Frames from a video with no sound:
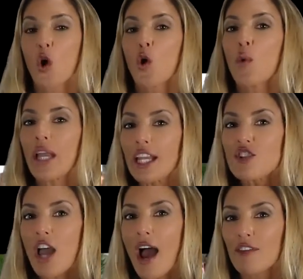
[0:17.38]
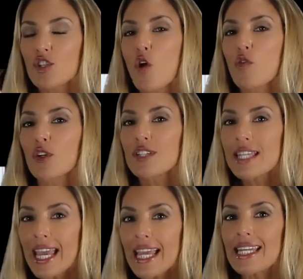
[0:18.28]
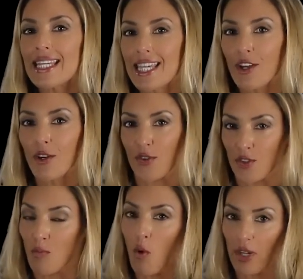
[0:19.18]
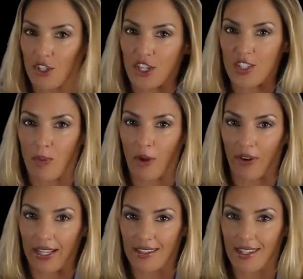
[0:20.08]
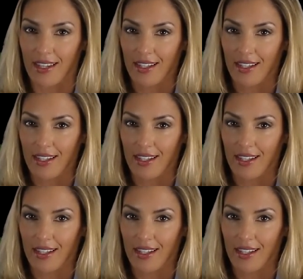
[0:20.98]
who each average over 10 years of mortgage experience.